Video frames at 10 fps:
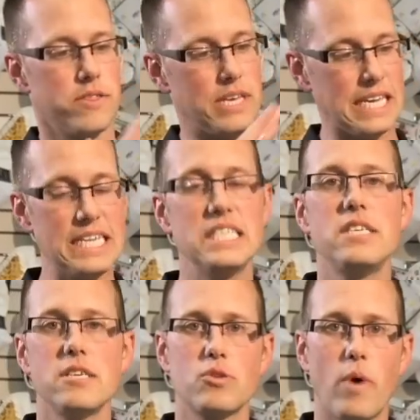The
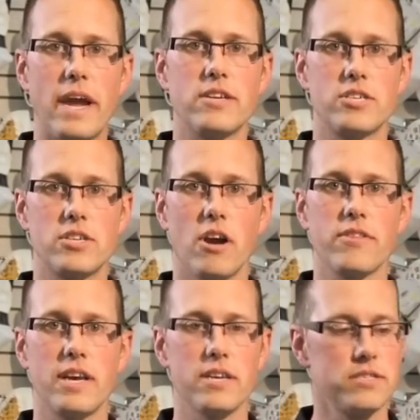easiest way to
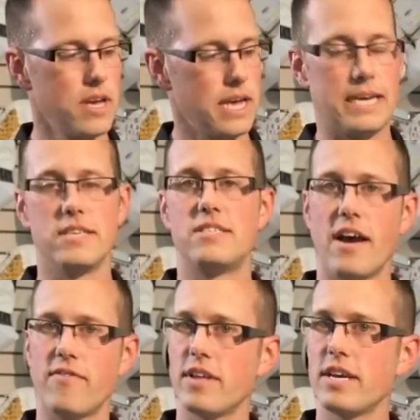start this is
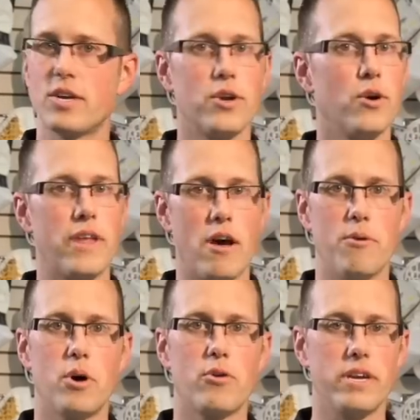definitely good old
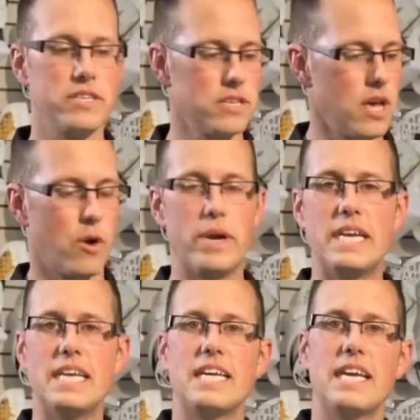elbow grease. We
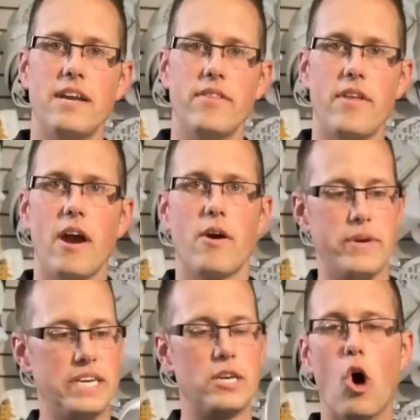need to get in there and
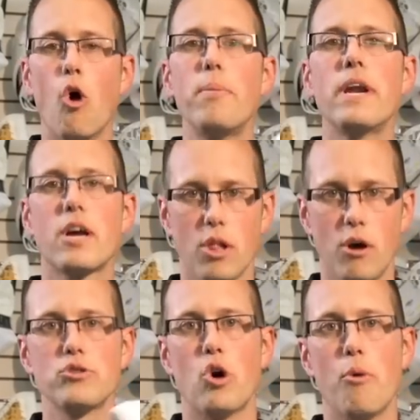we need to open and
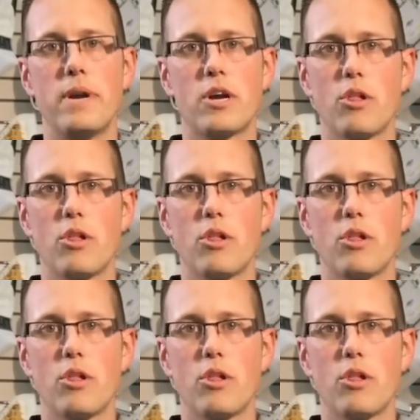close, open and